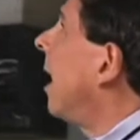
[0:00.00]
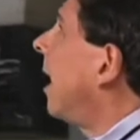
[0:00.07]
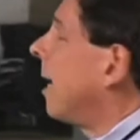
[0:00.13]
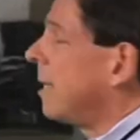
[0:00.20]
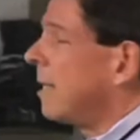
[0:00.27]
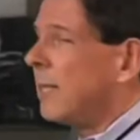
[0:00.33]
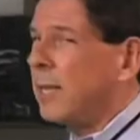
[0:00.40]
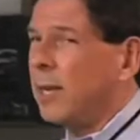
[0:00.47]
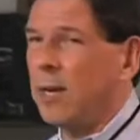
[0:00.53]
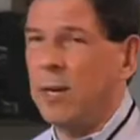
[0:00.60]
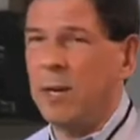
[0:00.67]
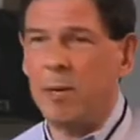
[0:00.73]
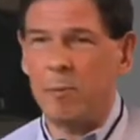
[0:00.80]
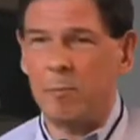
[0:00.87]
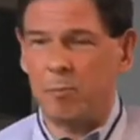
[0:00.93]
And
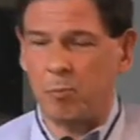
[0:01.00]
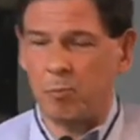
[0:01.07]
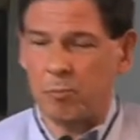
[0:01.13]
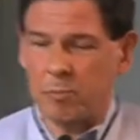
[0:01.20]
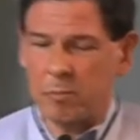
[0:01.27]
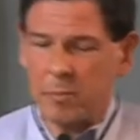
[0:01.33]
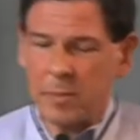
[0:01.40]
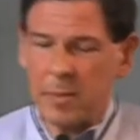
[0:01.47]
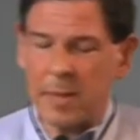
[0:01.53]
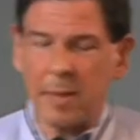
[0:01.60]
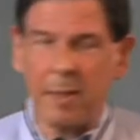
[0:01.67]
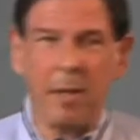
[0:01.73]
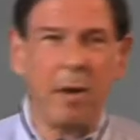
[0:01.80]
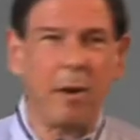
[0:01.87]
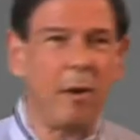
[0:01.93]

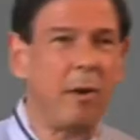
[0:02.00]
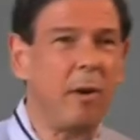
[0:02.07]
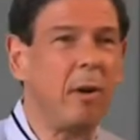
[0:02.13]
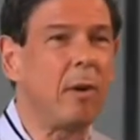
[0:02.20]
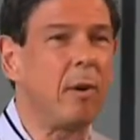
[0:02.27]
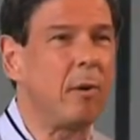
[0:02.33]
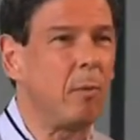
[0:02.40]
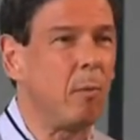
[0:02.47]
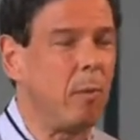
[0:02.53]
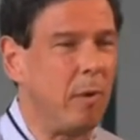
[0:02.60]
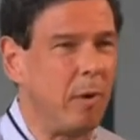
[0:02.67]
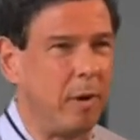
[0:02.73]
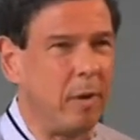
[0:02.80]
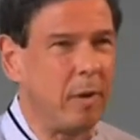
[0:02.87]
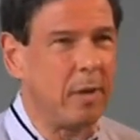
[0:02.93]
the earlier
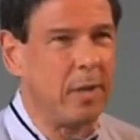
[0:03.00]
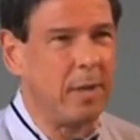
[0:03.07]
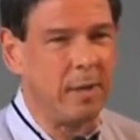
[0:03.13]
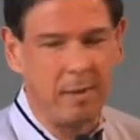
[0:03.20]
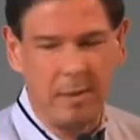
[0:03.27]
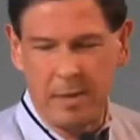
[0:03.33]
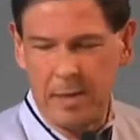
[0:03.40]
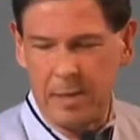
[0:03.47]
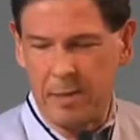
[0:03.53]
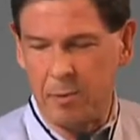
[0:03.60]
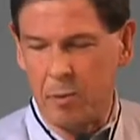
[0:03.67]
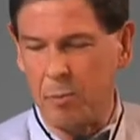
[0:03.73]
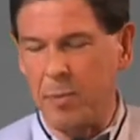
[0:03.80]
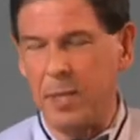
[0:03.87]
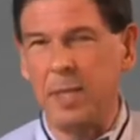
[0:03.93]
work
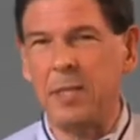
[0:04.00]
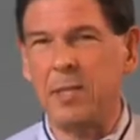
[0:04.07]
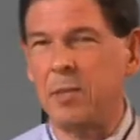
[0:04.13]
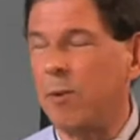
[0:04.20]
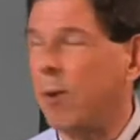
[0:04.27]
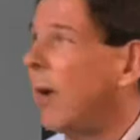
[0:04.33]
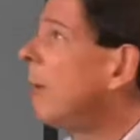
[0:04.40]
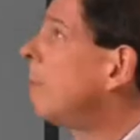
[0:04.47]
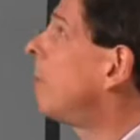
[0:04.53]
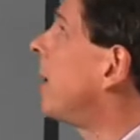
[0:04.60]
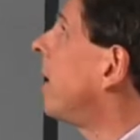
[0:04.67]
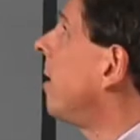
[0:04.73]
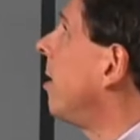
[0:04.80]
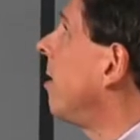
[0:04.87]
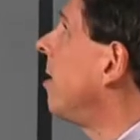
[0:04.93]
to be described
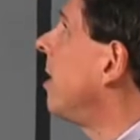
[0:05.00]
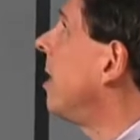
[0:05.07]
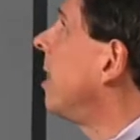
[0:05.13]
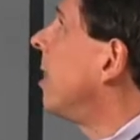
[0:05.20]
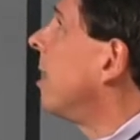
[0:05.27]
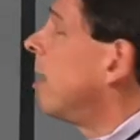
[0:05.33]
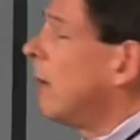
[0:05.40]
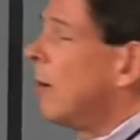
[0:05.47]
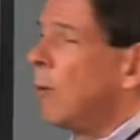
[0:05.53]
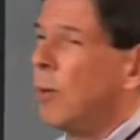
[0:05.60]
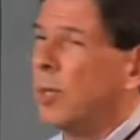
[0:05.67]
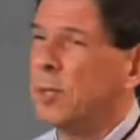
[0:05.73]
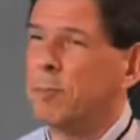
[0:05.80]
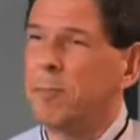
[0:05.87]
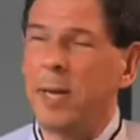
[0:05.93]
here
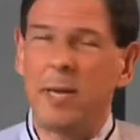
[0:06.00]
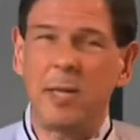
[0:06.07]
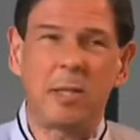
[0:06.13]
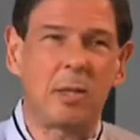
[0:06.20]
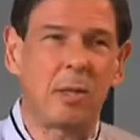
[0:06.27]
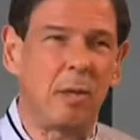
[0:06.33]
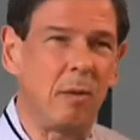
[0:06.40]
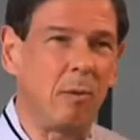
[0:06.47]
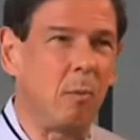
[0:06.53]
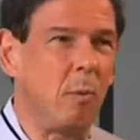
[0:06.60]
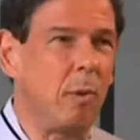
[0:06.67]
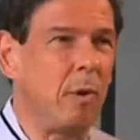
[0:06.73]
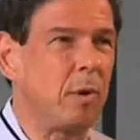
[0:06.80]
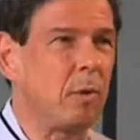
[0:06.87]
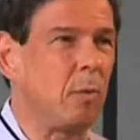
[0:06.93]
was based on
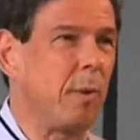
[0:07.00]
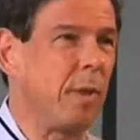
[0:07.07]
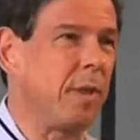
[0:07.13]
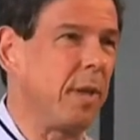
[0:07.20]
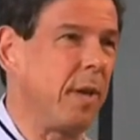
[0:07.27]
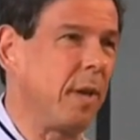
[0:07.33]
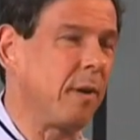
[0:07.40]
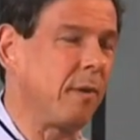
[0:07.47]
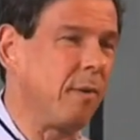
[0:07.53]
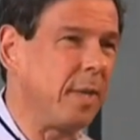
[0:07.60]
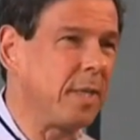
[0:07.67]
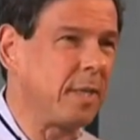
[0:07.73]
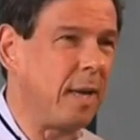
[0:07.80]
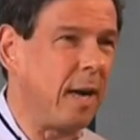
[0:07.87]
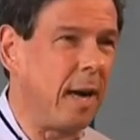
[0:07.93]
works with
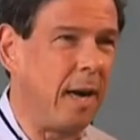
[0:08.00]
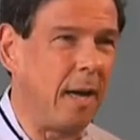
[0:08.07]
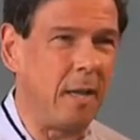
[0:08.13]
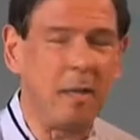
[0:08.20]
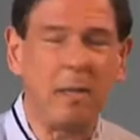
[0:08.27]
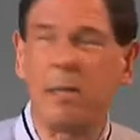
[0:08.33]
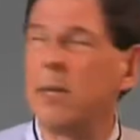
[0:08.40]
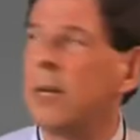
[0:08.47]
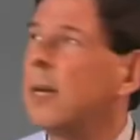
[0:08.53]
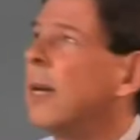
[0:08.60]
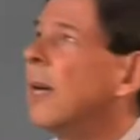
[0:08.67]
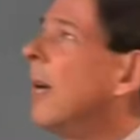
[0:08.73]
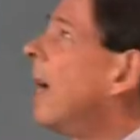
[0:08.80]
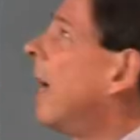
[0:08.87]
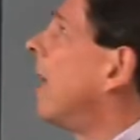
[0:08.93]
Chris Hull,
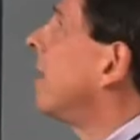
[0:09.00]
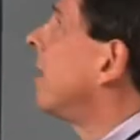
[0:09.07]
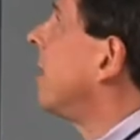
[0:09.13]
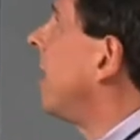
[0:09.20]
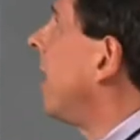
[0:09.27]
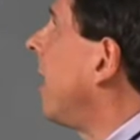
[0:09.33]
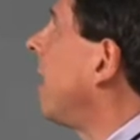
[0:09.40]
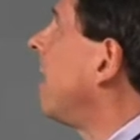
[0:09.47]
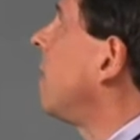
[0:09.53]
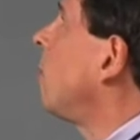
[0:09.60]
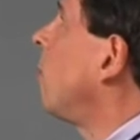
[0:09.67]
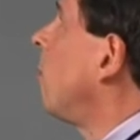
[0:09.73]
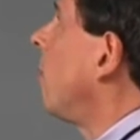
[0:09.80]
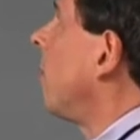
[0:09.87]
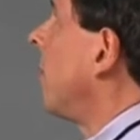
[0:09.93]
and
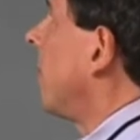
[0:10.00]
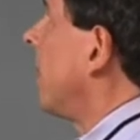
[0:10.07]
then